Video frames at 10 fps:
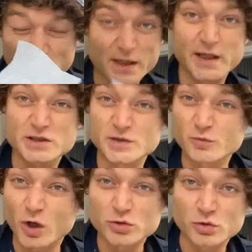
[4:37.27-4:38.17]

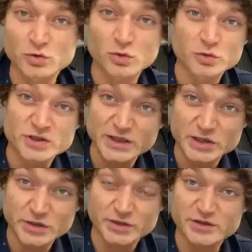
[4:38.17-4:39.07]
kitchen roll or
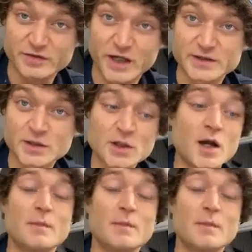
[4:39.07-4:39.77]
tissue is fine.